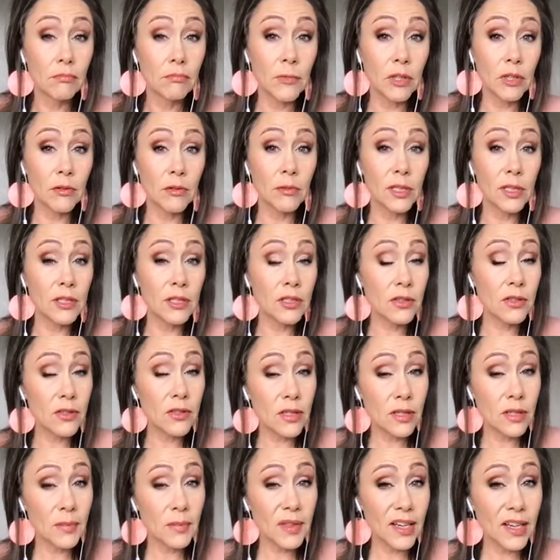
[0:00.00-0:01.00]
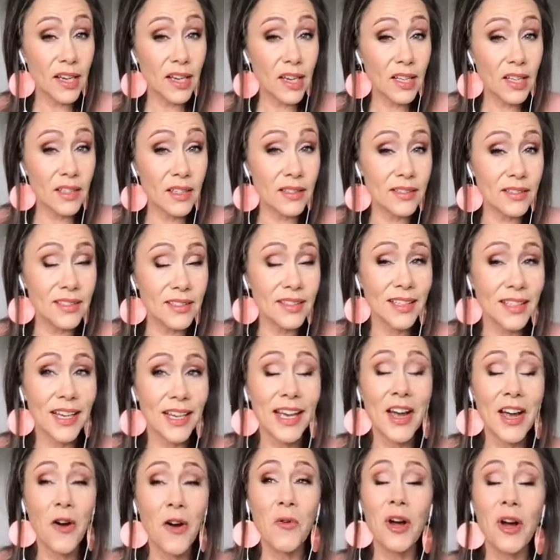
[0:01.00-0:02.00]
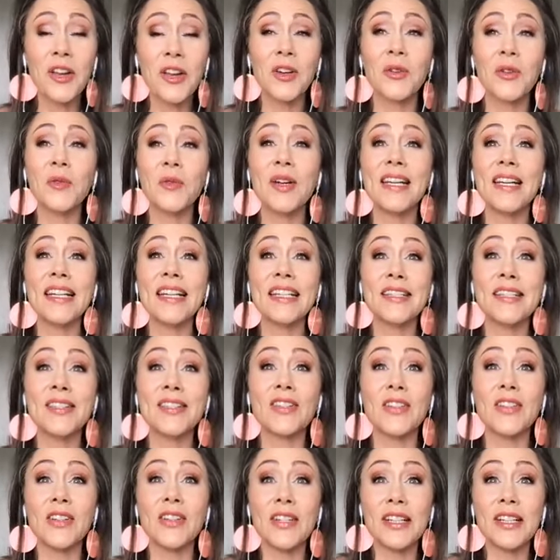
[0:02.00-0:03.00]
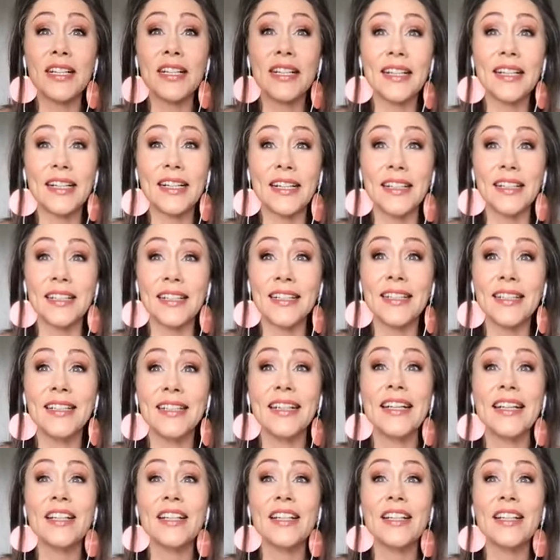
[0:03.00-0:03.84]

Could we choose something else? What can we insert here